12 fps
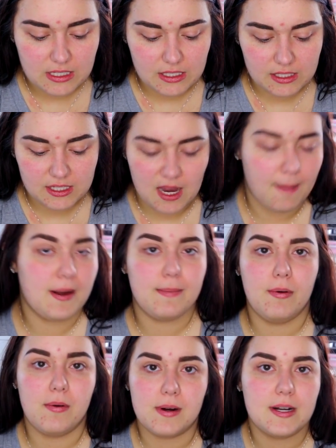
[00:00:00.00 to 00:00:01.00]
stubborn
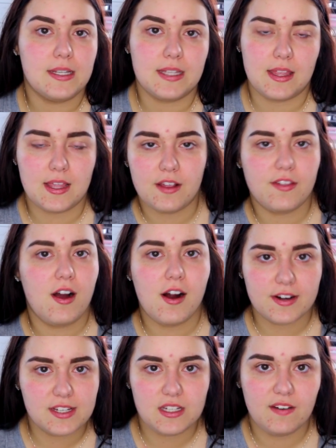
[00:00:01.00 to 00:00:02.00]
pores, and they're the hardest